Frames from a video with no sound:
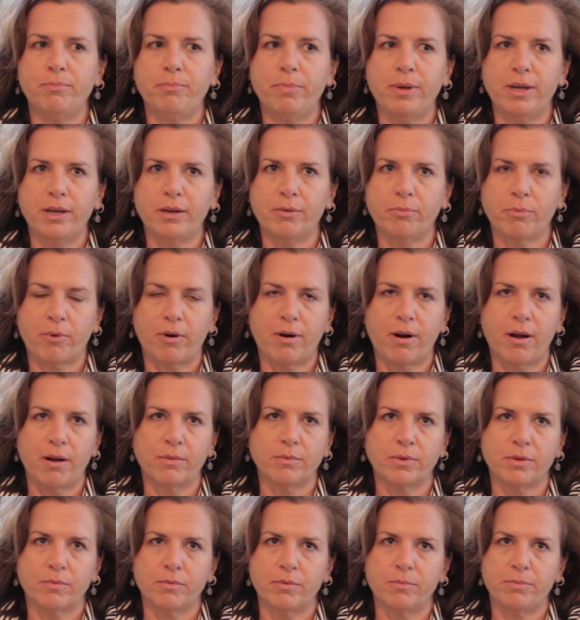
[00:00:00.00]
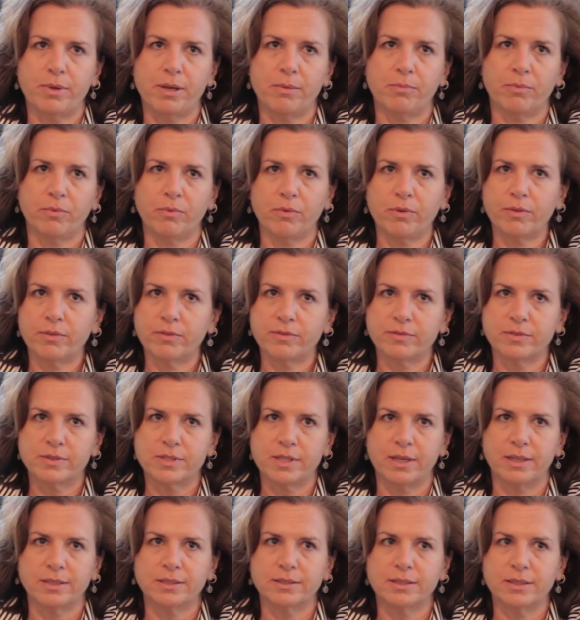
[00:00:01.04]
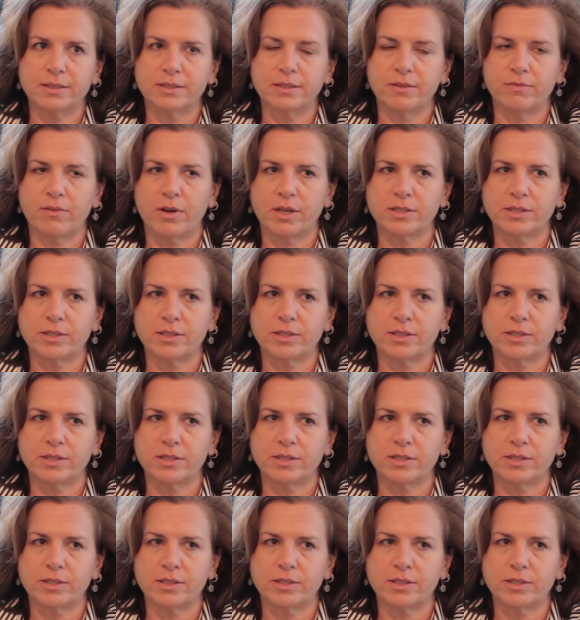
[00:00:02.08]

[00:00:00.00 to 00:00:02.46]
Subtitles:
big problem with people with extensive